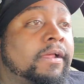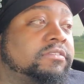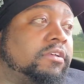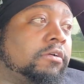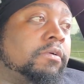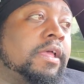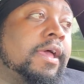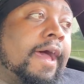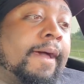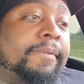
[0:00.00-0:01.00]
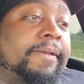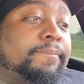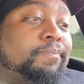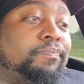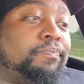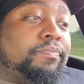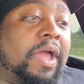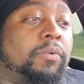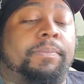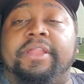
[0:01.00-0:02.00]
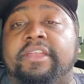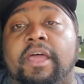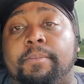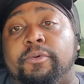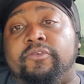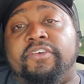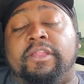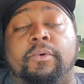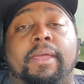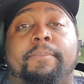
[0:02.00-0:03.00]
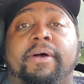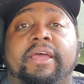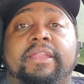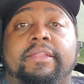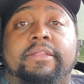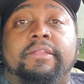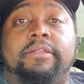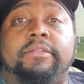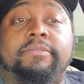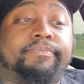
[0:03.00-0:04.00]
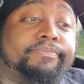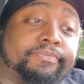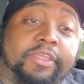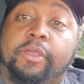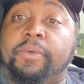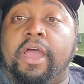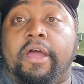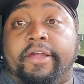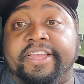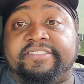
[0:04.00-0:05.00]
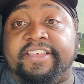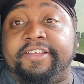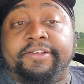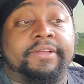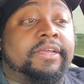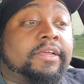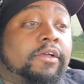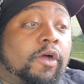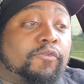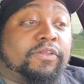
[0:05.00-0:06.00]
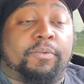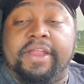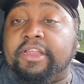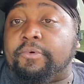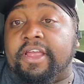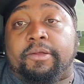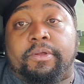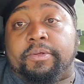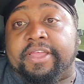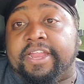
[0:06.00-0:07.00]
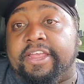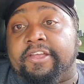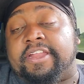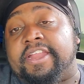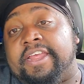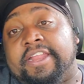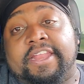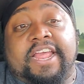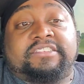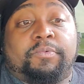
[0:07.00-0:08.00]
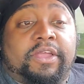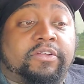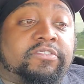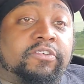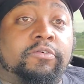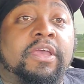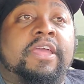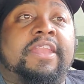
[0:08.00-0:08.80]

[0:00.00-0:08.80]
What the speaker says: So, I mean, that would have been a dumb move anyway. But here we are. He's here. Hopefully, Randy Gregory will get here in the next week or two.